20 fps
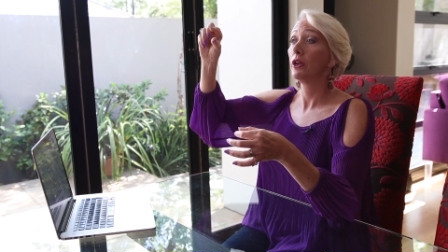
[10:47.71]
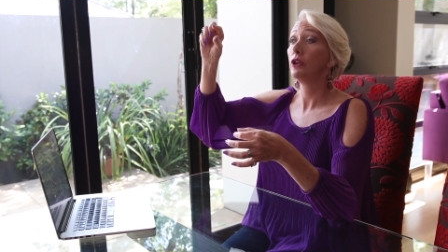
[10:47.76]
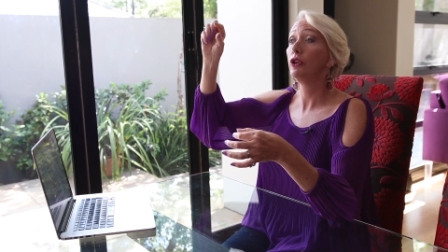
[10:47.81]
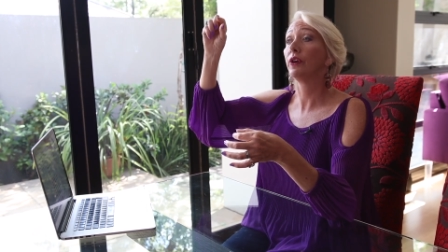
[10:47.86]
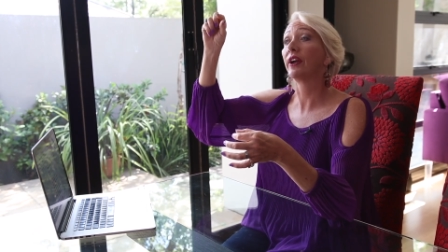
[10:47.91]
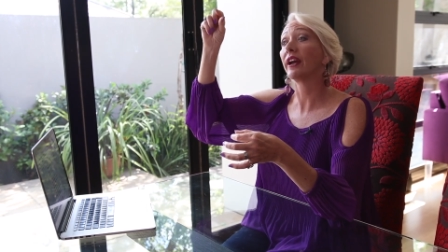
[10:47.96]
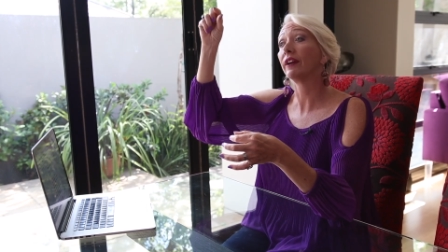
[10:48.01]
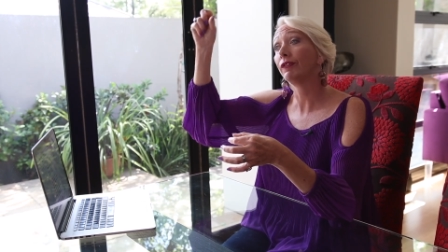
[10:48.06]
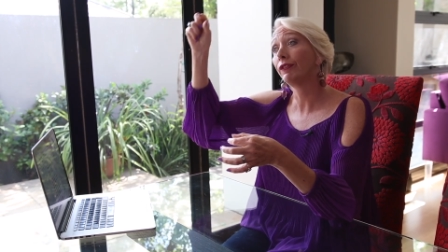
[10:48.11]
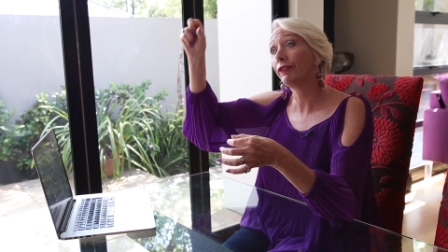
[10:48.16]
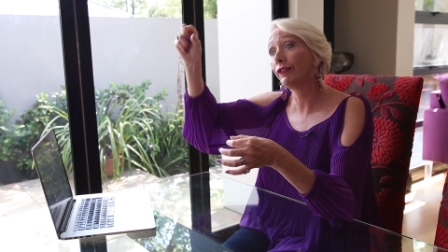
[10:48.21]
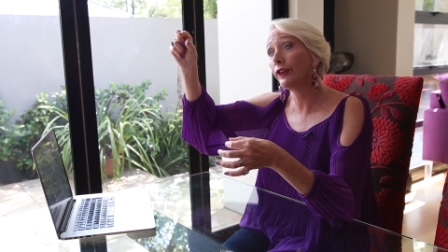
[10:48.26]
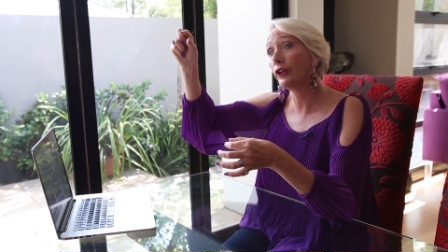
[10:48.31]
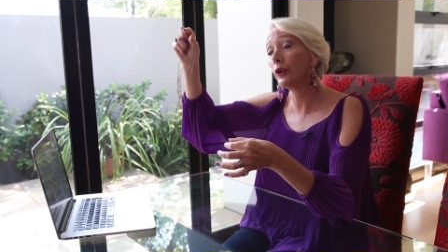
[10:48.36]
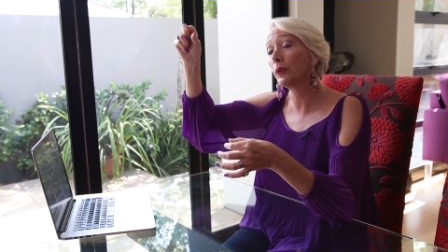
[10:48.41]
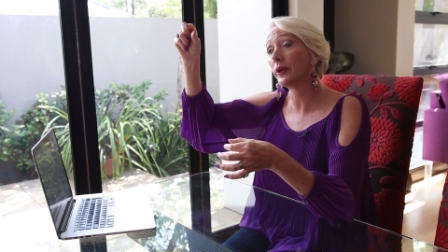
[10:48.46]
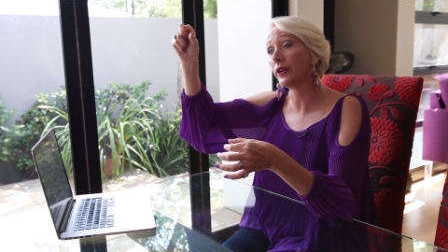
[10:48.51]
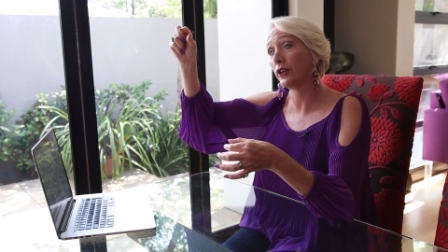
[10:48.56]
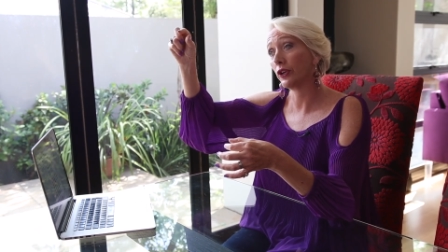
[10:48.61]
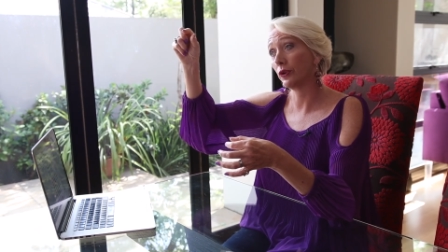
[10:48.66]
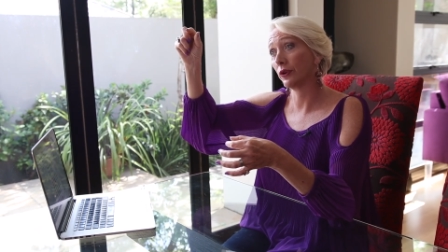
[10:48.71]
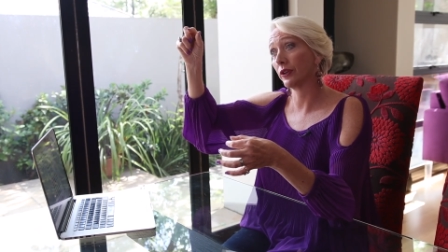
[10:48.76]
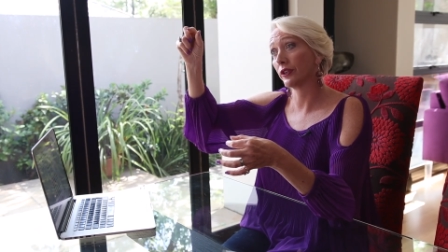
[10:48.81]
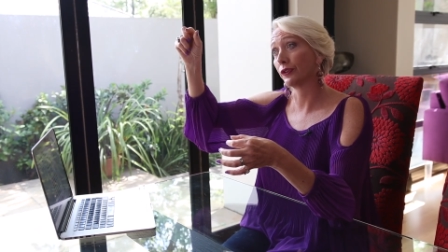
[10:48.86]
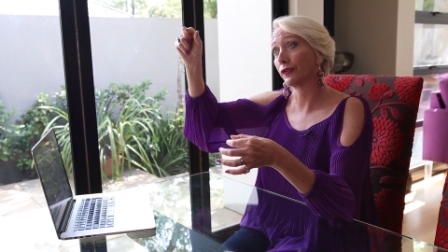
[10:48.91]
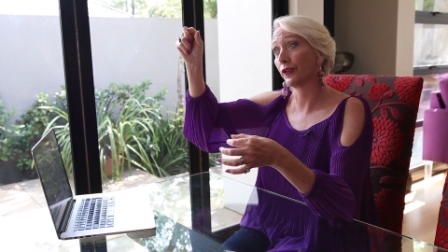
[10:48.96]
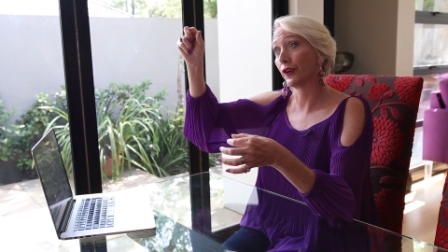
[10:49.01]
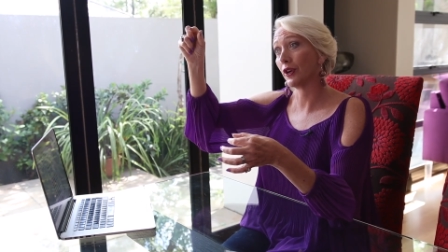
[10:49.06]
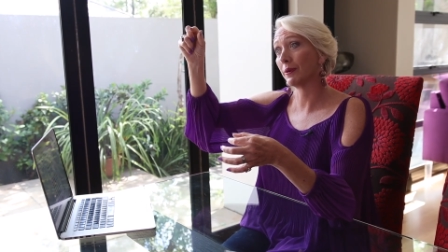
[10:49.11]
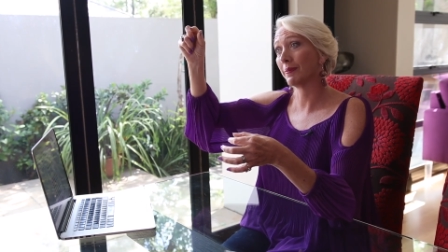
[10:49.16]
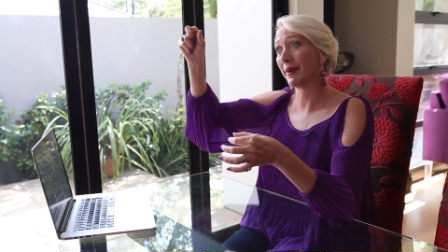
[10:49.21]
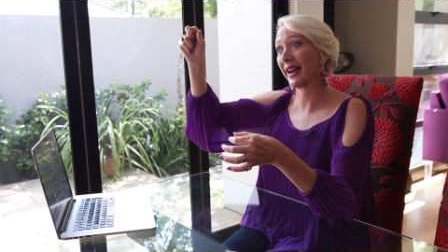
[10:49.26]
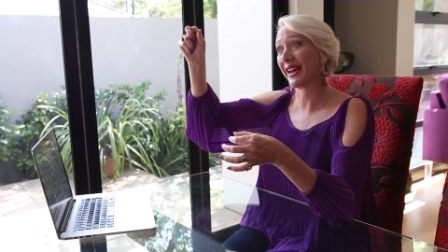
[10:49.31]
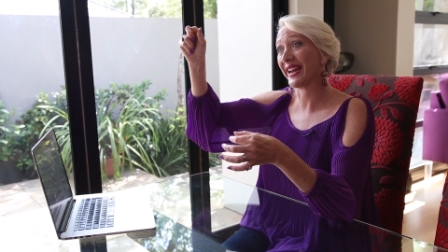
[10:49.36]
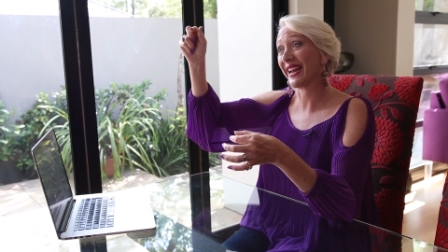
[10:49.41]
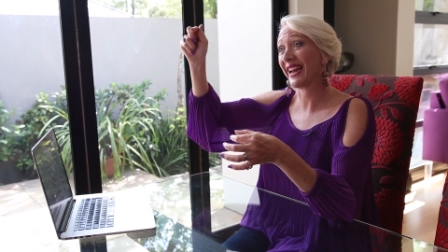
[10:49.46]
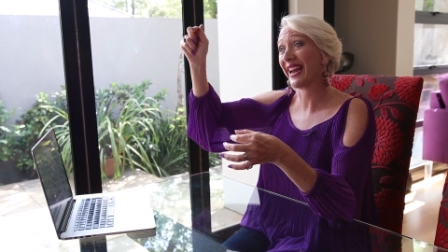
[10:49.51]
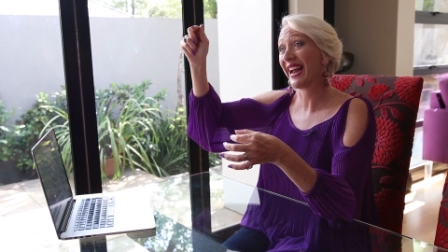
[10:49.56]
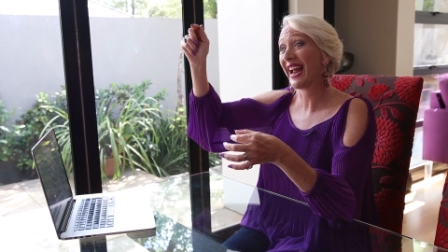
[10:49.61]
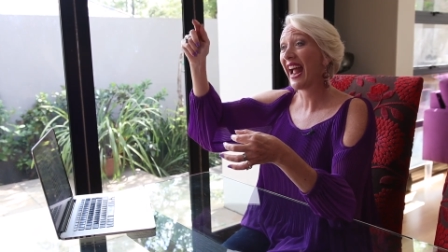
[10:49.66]
you get fewer units for your
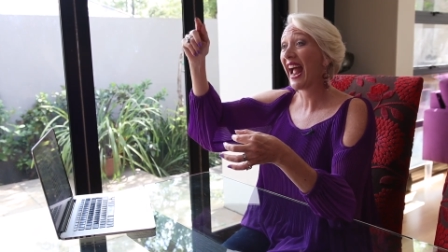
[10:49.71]
money.